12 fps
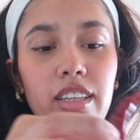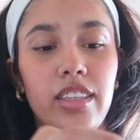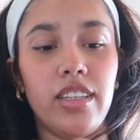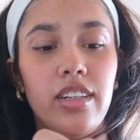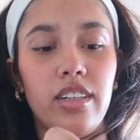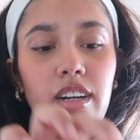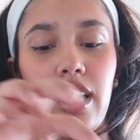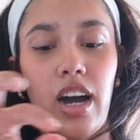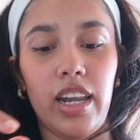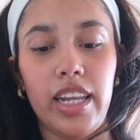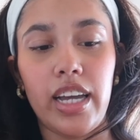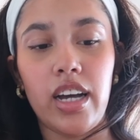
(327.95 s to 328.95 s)
the
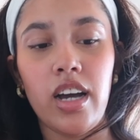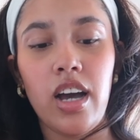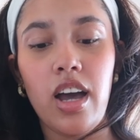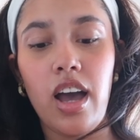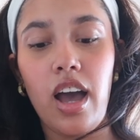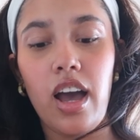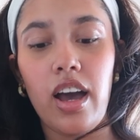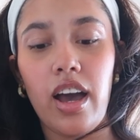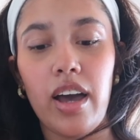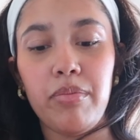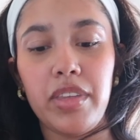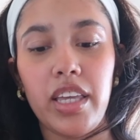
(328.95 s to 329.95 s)
garlic.
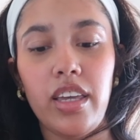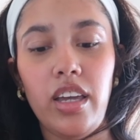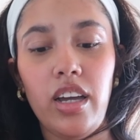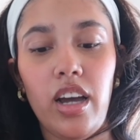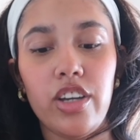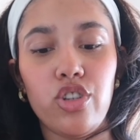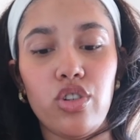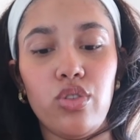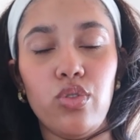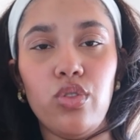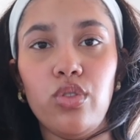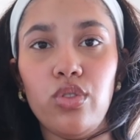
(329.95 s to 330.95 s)
I'm thinking I should
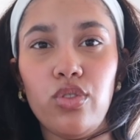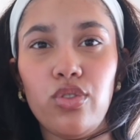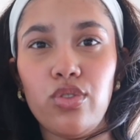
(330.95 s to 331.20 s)
do